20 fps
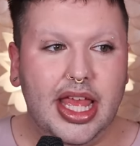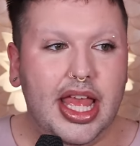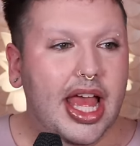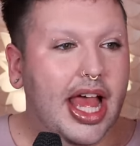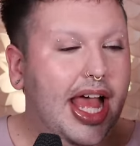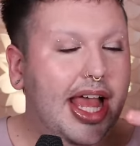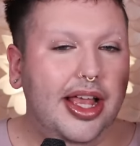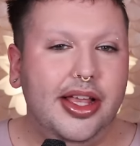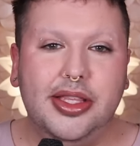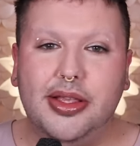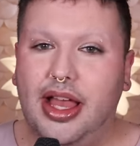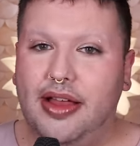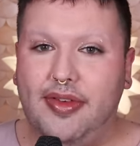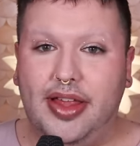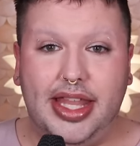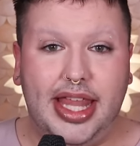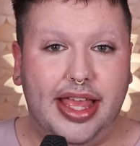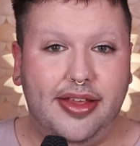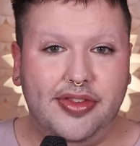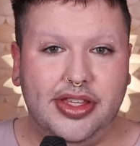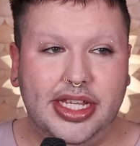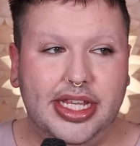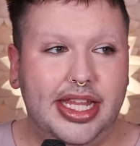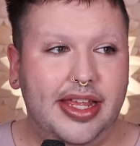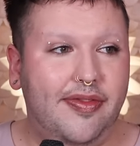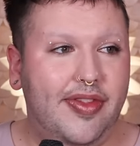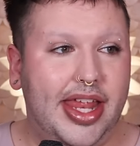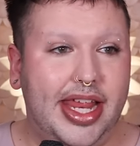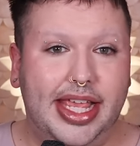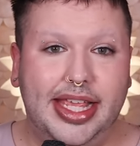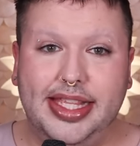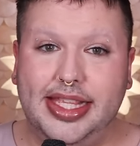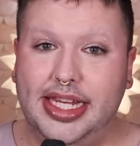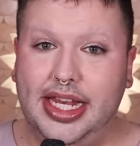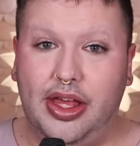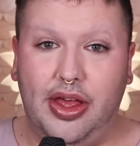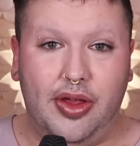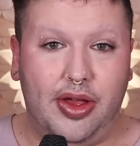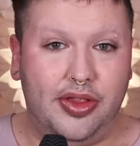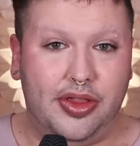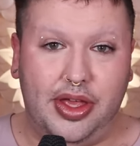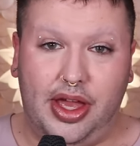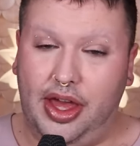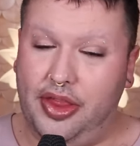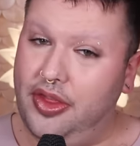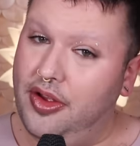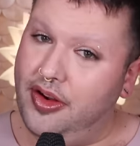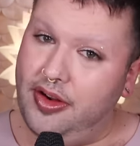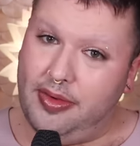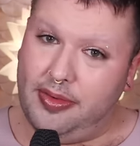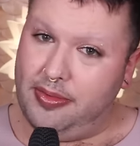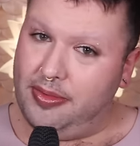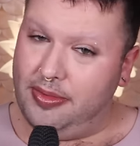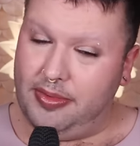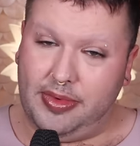I also have a life to live that isn't other,